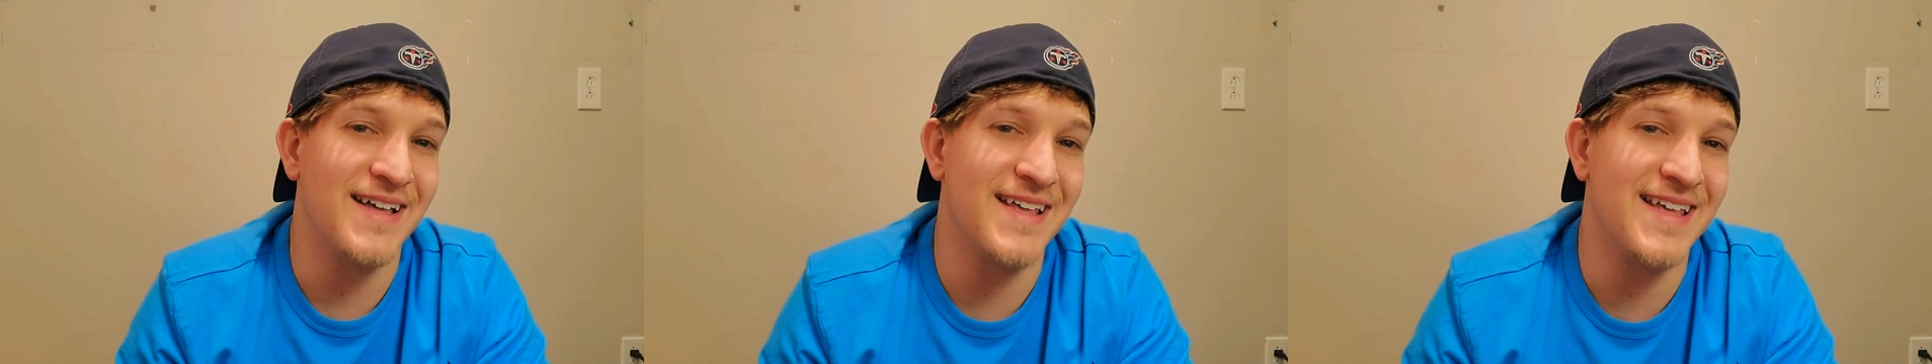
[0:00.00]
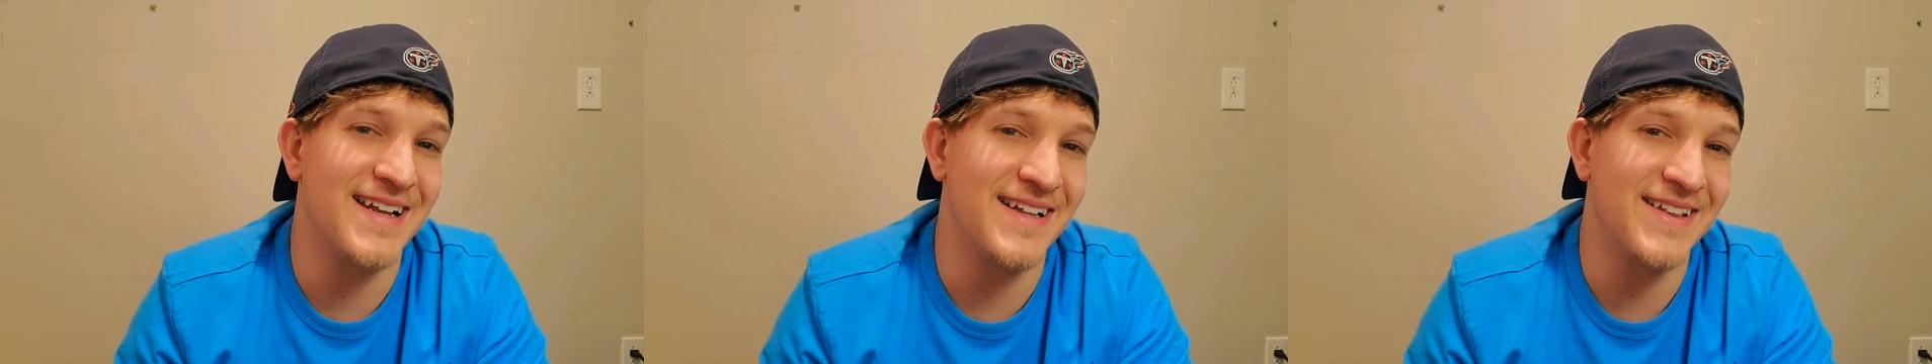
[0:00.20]

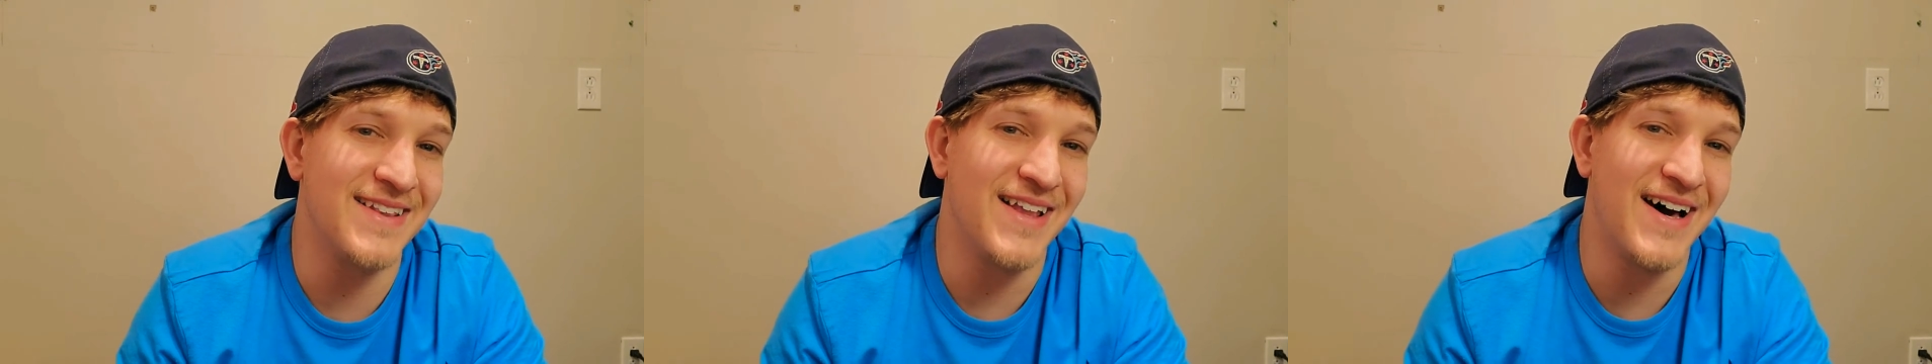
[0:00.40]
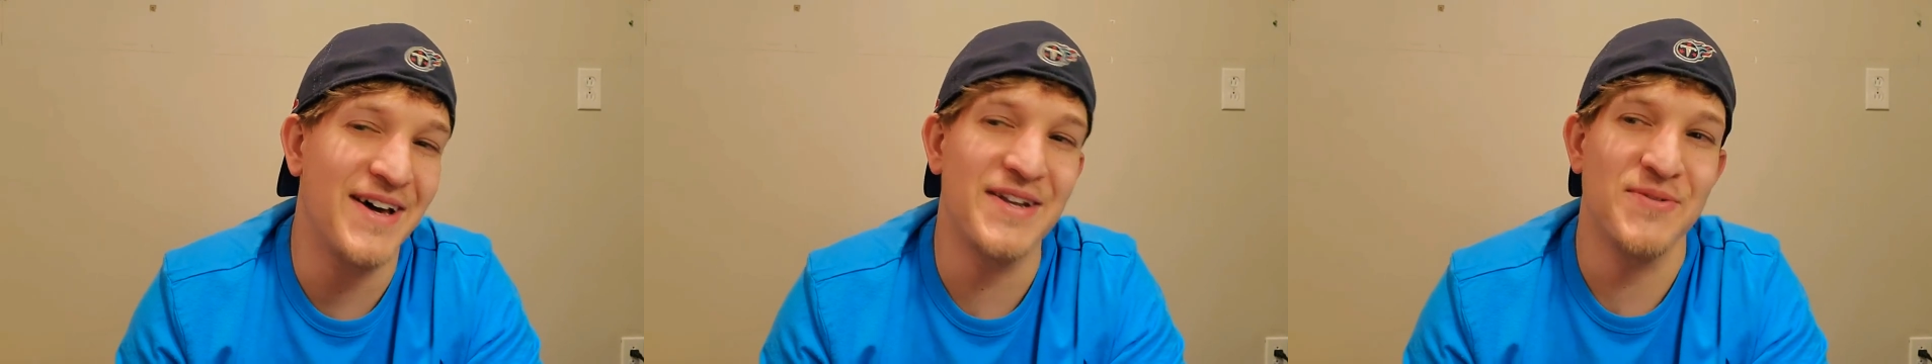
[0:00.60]
in a
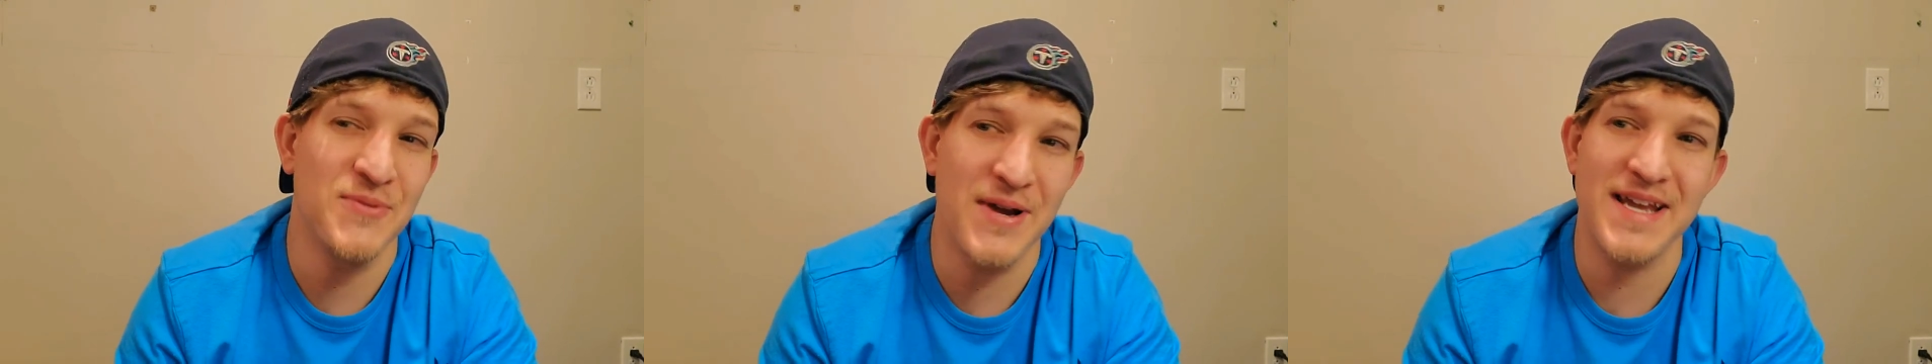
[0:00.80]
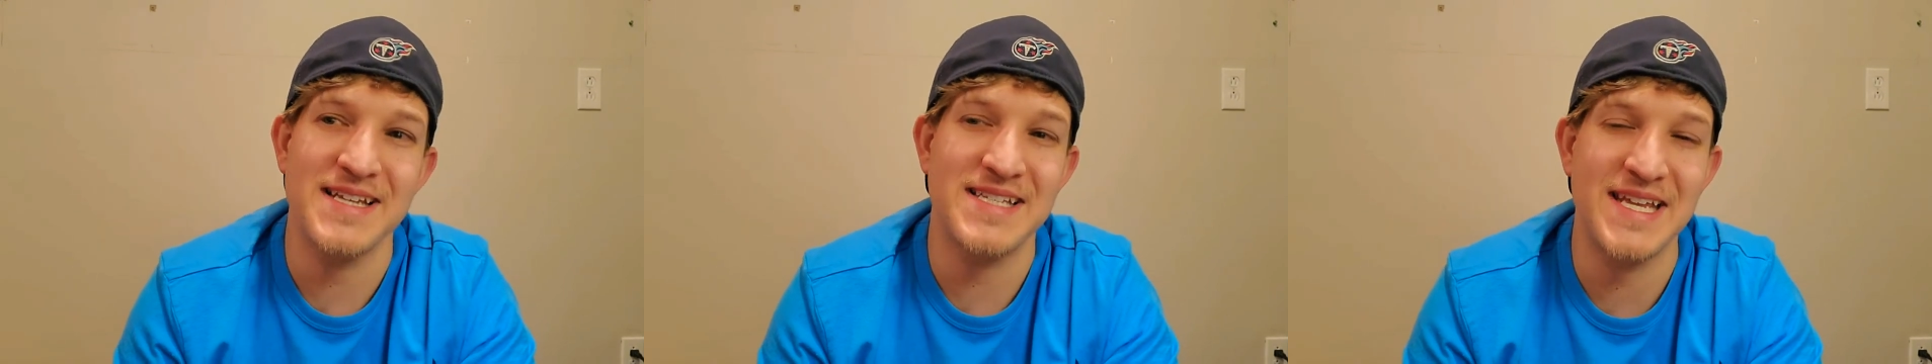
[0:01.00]
lot of
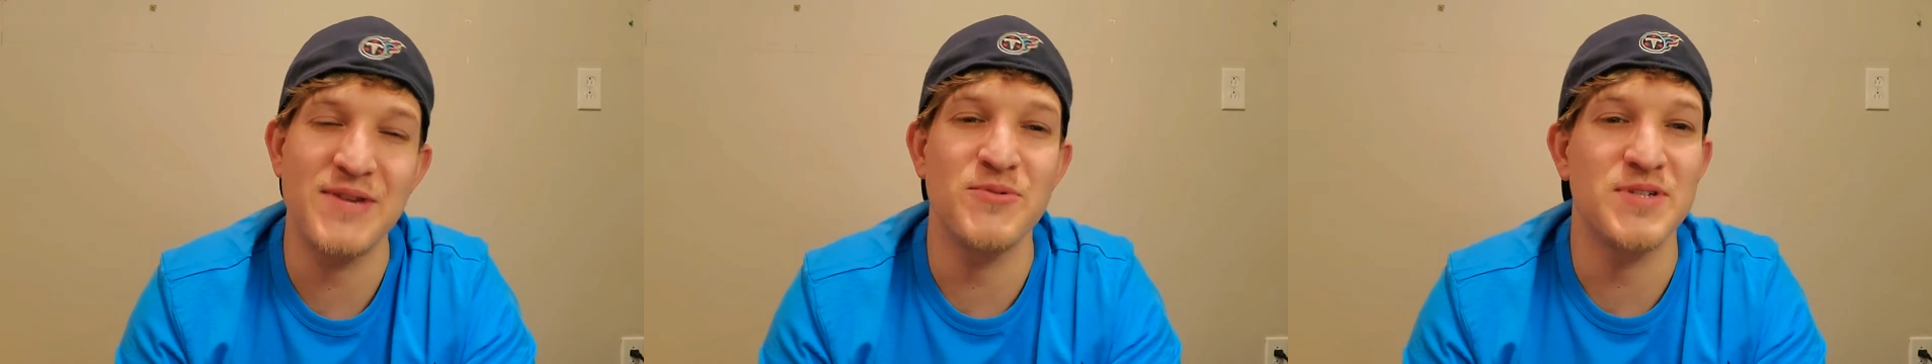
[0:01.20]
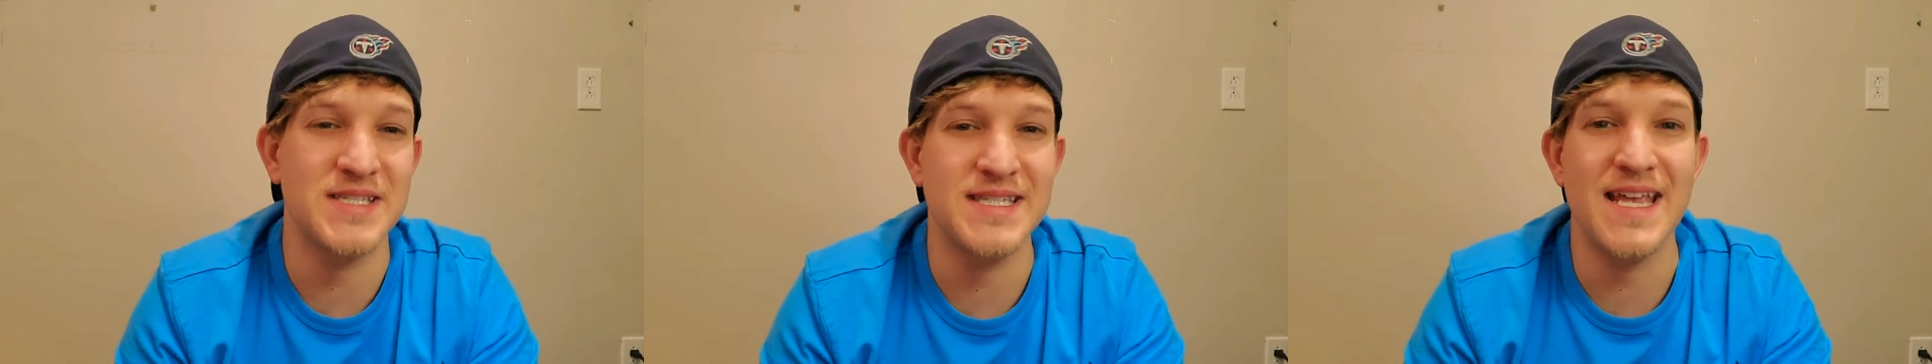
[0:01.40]
ways, he
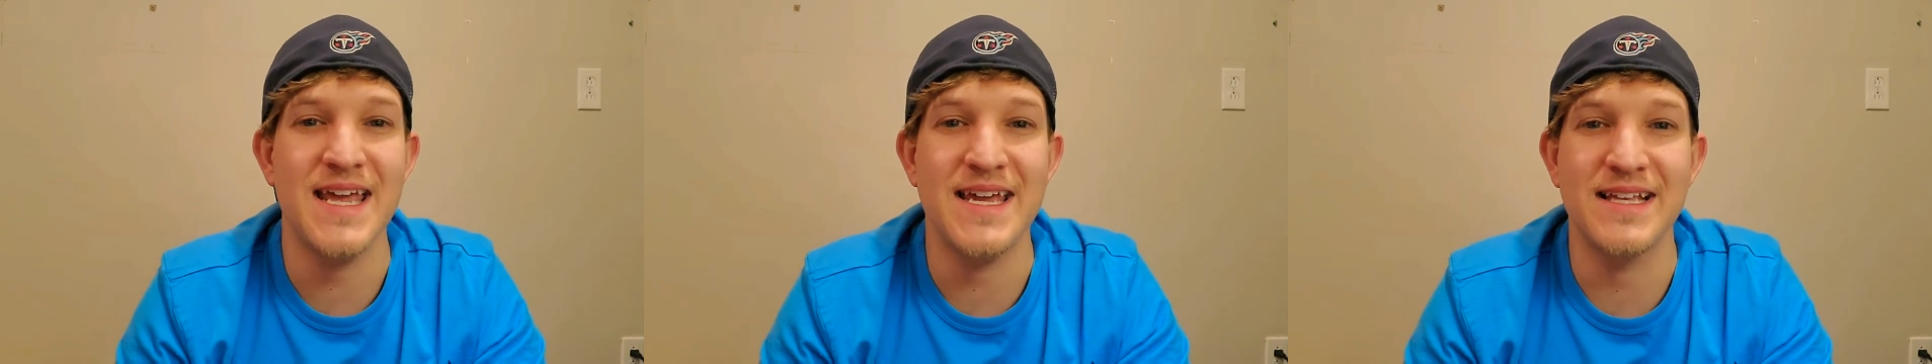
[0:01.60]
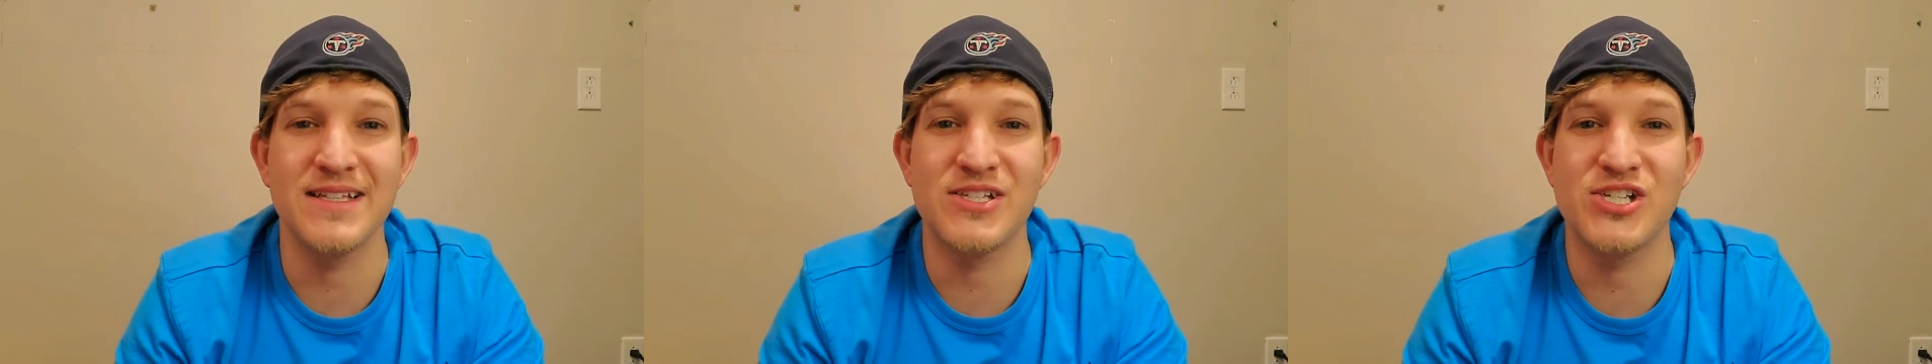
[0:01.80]
was
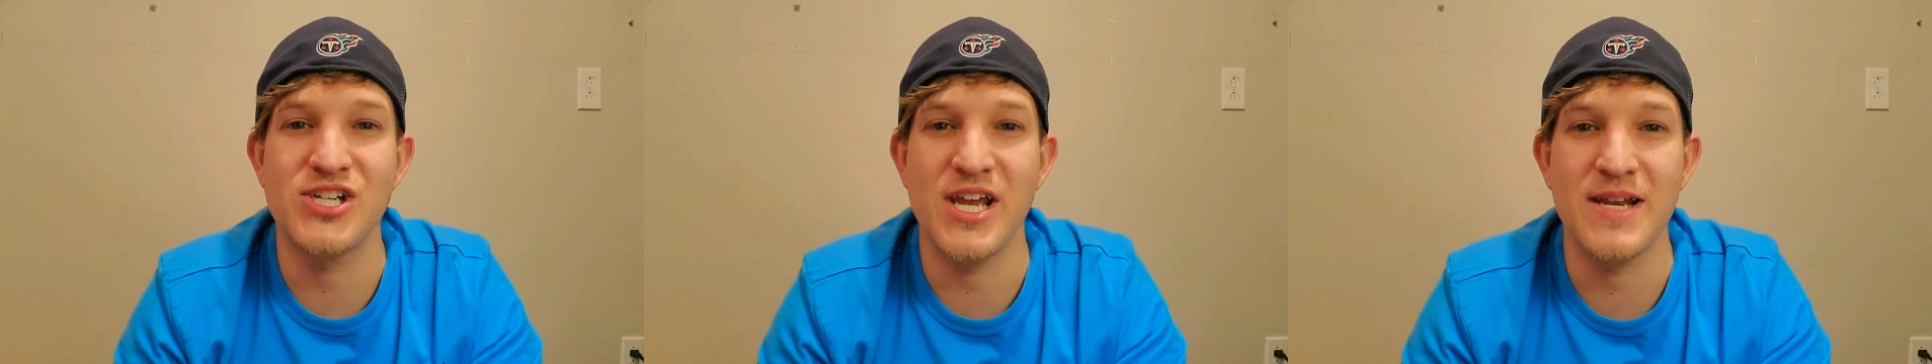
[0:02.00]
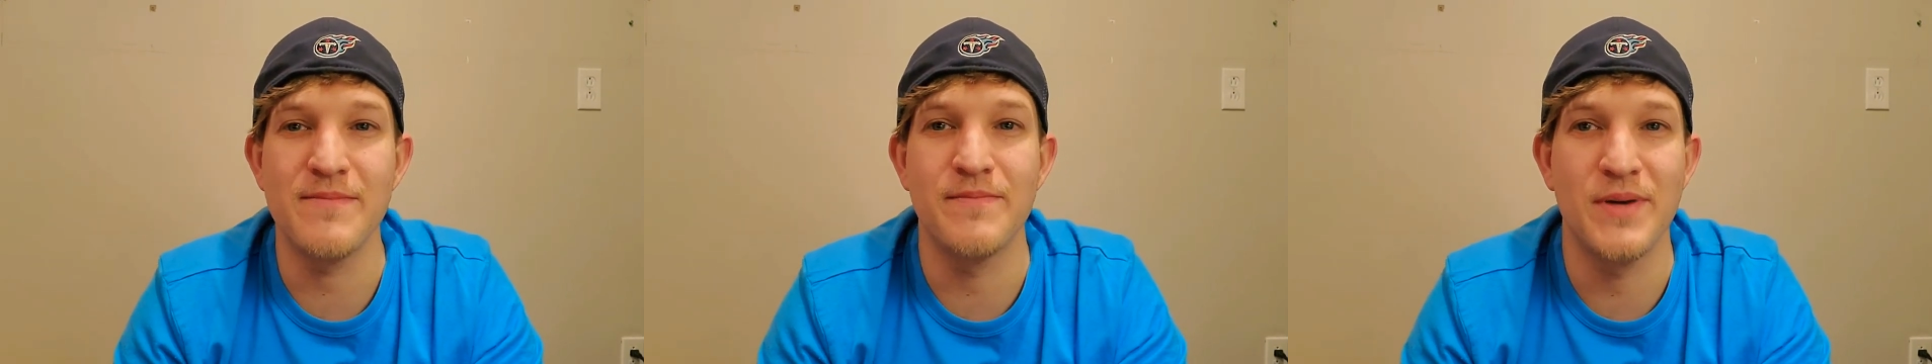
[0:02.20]
saying Shane